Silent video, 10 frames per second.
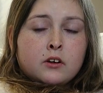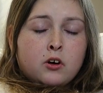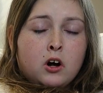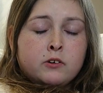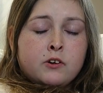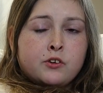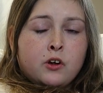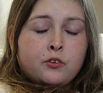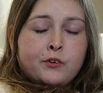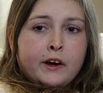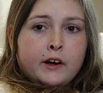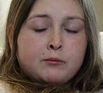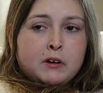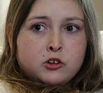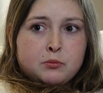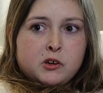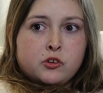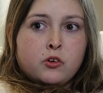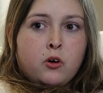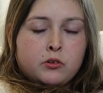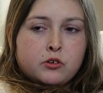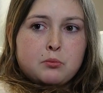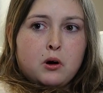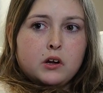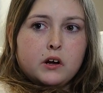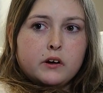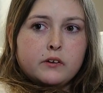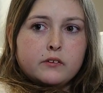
Got the results, my tumour's going smaller,